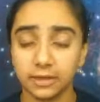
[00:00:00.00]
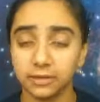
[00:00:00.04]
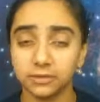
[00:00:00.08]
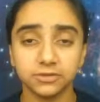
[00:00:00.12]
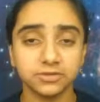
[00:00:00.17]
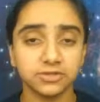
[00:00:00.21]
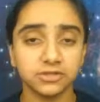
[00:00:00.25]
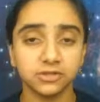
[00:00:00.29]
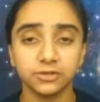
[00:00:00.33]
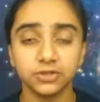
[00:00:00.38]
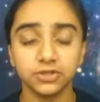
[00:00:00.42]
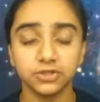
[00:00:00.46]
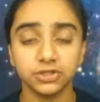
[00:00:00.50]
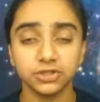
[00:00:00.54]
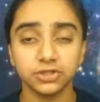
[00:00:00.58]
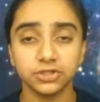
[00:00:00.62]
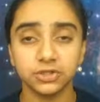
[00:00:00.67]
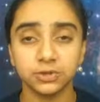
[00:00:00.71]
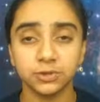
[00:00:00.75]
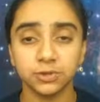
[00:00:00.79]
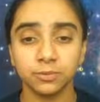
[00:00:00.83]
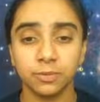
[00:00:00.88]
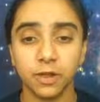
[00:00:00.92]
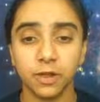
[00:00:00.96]
solutions
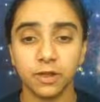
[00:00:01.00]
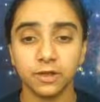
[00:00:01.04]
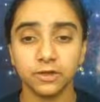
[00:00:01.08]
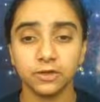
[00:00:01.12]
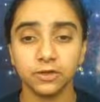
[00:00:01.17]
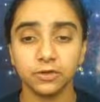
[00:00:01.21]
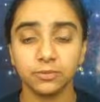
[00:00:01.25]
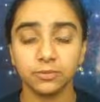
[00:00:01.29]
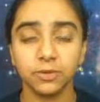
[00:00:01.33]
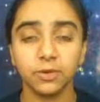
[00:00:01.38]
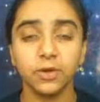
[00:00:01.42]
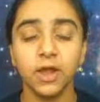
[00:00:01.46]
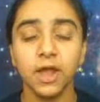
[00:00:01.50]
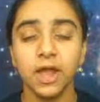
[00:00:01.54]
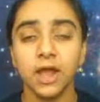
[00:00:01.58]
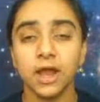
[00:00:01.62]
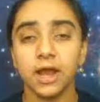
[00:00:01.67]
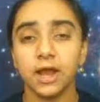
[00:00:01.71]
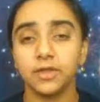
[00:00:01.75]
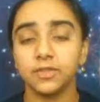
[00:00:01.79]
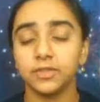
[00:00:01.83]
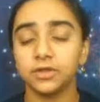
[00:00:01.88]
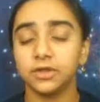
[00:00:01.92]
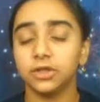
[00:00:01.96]
to a polynomial,
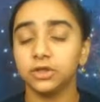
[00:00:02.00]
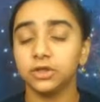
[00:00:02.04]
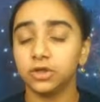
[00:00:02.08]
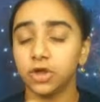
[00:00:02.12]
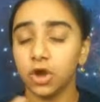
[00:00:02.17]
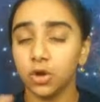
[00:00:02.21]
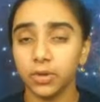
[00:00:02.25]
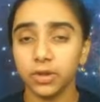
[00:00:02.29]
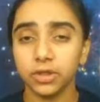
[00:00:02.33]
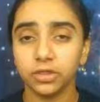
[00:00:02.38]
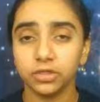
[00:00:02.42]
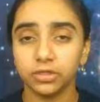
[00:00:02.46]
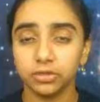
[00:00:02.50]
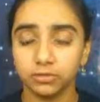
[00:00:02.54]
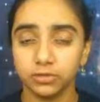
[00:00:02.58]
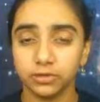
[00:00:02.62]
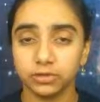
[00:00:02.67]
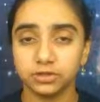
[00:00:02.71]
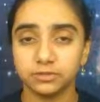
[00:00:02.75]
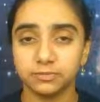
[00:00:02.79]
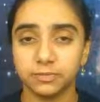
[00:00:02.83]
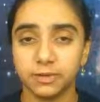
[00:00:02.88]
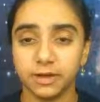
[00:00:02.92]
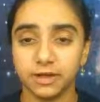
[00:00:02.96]
and then going through
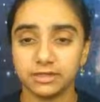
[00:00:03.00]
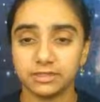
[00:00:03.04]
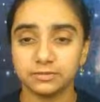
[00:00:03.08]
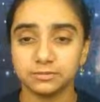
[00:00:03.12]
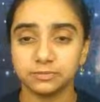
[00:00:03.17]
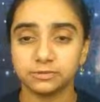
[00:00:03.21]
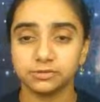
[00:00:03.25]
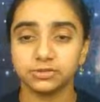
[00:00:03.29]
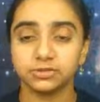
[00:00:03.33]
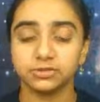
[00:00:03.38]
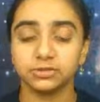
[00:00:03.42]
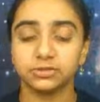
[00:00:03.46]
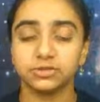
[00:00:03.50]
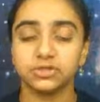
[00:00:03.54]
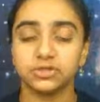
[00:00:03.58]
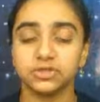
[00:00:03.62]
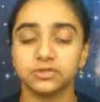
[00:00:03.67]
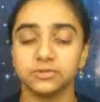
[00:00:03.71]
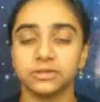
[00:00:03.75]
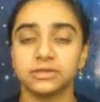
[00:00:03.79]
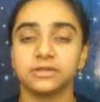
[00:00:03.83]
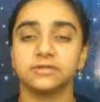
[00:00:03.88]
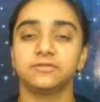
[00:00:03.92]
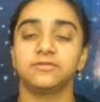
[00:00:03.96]
those possible solutions,
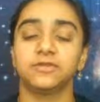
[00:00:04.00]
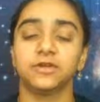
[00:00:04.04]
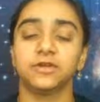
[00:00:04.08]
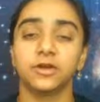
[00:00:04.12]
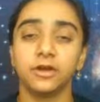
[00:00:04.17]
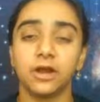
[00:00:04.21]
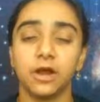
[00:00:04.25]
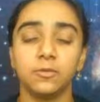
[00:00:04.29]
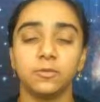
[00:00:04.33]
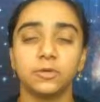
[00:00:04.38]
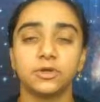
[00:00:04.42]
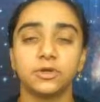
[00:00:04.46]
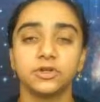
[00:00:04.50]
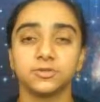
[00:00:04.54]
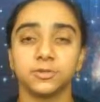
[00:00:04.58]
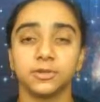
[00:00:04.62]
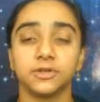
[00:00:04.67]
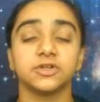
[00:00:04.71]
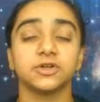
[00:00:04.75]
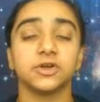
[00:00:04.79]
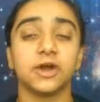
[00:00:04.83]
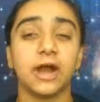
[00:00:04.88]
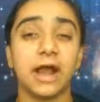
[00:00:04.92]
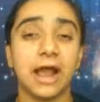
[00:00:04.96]
we can figure out which
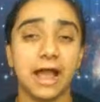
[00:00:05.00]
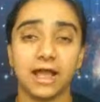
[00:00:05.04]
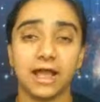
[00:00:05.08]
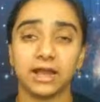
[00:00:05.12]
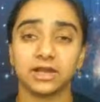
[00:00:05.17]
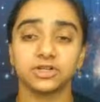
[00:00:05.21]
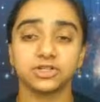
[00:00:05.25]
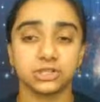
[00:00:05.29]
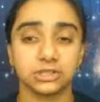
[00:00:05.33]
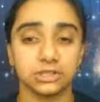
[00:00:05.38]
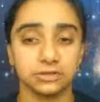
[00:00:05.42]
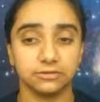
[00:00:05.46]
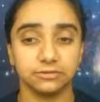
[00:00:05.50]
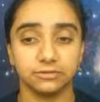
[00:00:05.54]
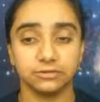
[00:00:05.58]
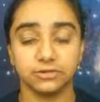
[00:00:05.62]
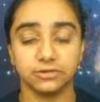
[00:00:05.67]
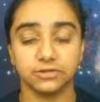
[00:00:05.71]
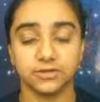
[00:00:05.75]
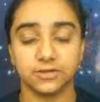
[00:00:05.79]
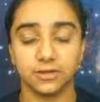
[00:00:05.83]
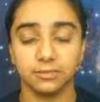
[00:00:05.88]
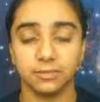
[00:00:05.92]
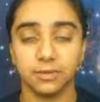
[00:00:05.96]
ones are actually
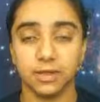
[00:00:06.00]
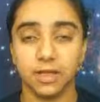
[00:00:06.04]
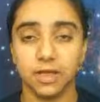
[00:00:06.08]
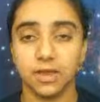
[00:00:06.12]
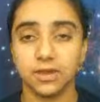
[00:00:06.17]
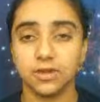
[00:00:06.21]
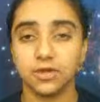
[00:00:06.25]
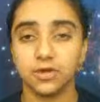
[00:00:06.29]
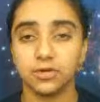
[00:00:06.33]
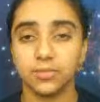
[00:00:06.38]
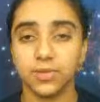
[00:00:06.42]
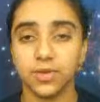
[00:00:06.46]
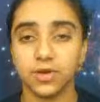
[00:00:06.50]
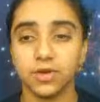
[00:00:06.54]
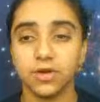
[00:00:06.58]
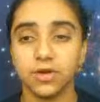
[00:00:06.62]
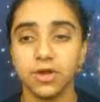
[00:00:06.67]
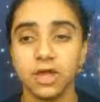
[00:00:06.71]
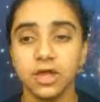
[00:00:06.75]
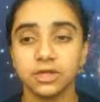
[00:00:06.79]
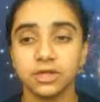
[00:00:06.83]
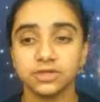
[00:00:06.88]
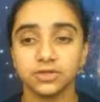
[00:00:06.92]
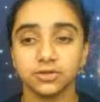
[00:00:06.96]
roots of the polynomial.
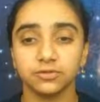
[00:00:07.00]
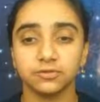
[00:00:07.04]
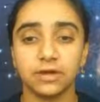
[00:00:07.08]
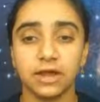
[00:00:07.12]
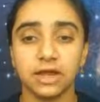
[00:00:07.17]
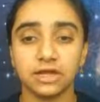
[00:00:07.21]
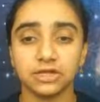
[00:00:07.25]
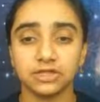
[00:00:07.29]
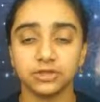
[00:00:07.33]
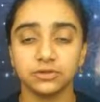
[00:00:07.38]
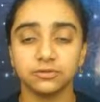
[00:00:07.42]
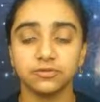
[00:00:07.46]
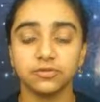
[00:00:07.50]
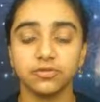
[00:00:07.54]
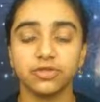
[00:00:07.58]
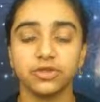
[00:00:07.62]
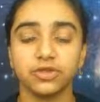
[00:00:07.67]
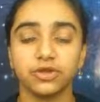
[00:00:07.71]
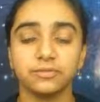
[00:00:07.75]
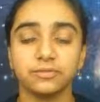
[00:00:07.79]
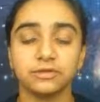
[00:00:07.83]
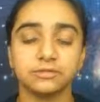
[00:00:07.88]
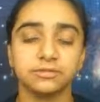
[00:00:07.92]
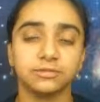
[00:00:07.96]
So the rational root
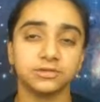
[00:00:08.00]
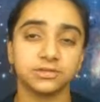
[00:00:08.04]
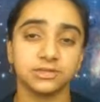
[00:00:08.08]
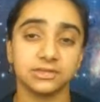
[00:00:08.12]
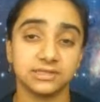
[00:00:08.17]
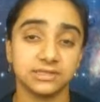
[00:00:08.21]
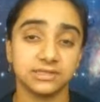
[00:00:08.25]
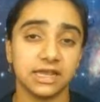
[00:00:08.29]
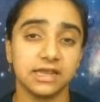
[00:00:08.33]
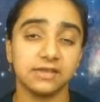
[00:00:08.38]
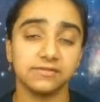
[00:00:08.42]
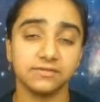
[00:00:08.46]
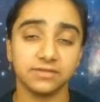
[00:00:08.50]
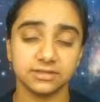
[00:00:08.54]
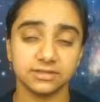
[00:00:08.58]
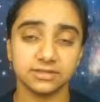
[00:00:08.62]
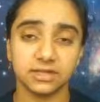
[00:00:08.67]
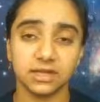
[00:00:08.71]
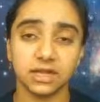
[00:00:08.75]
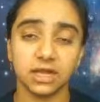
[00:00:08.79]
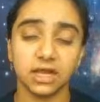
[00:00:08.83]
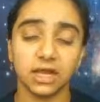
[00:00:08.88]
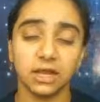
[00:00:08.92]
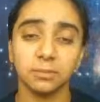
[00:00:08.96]
theorem is supposed to save us
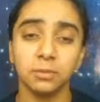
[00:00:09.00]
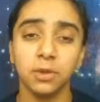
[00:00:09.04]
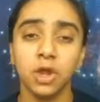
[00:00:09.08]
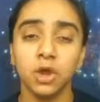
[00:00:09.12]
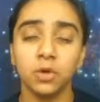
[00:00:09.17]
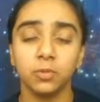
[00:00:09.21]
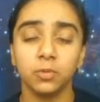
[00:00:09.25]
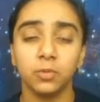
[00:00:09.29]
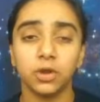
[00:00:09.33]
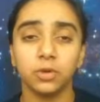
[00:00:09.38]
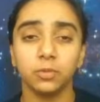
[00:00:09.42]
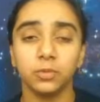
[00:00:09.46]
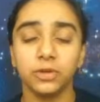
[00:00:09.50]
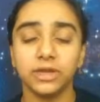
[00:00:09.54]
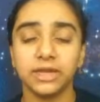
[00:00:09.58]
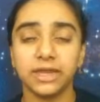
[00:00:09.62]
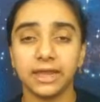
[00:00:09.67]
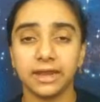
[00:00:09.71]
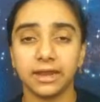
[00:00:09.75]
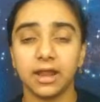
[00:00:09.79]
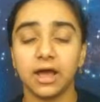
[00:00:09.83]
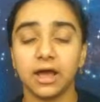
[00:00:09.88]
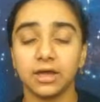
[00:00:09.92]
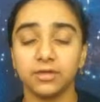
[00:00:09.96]
time when we
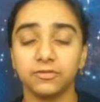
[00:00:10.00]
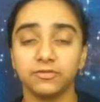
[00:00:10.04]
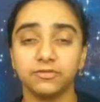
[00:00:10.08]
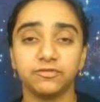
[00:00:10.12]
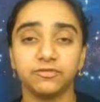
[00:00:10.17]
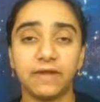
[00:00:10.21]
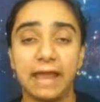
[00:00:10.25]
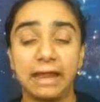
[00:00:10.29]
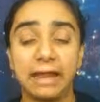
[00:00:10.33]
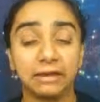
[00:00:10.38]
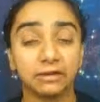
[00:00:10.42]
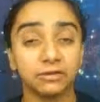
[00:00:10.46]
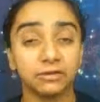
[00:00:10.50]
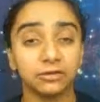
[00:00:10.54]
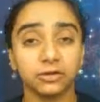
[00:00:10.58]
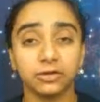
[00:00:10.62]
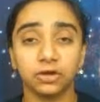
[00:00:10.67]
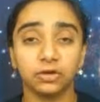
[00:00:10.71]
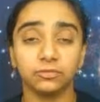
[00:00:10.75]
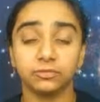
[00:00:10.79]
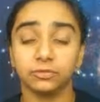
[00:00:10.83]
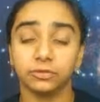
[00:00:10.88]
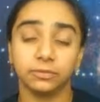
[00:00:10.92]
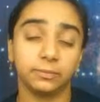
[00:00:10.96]
cannot
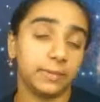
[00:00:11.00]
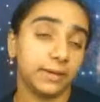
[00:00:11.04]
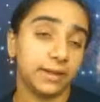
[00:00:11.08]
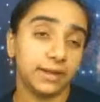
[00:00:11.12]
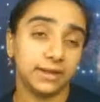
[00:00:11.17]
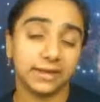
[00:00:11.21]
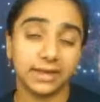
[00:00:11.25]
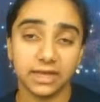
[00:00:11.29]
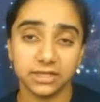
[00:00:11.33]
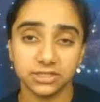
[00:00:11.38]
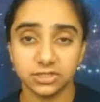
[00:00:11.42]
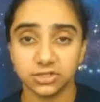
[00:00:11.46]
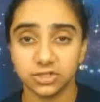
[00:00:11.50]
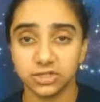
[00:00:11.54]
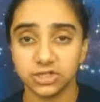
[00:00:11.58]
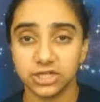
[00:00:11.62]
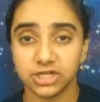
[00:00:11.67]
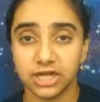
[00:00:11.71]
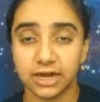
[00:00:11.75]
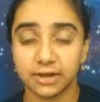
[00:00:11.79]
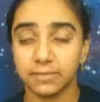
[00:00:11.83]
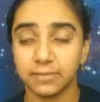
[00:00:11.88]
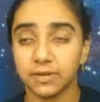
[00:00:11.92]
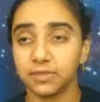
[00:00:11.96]
factor by guess and
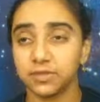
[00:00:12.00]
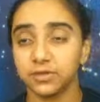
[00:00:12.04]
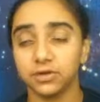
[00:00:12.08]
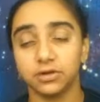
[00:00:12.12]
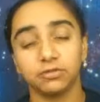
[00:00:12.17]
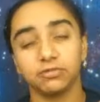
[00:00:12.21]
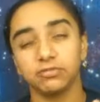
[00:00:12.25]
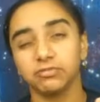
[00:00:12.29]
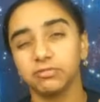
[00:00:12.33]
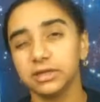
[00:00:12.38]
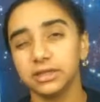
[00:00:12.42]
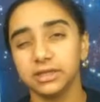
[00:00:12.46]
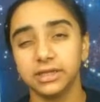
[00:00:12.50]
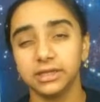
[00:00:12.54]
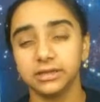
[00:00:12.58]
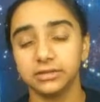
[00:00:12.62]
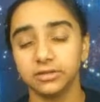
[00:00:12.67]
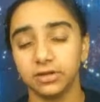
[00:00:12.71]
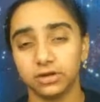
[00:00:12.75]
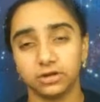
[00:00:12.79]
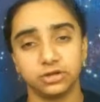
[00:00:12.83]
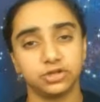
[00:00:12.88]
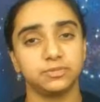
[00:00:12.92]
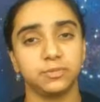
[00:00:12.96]
check method a really
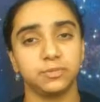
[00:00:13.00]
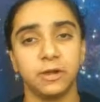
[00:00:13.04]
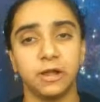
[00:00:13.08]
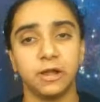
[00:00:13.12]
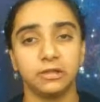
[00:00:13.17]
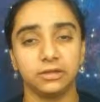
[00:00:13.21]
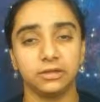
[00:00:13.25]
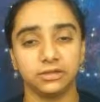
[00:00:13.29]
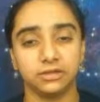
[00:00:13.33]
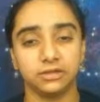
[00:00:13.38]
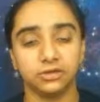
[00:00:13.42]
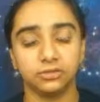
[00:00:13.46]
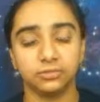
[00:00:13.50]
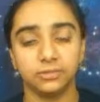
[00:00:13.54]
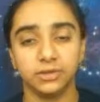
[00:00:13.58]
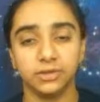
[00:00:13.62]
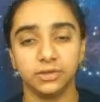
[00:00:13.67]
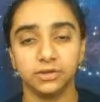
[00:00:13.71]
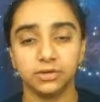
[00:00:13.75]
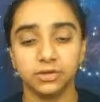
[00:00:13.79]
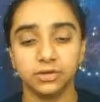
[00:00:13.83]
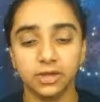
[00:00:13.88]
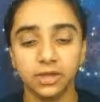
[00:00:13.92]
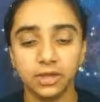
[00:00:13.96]
large
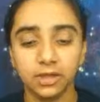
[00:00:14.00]
polynomial.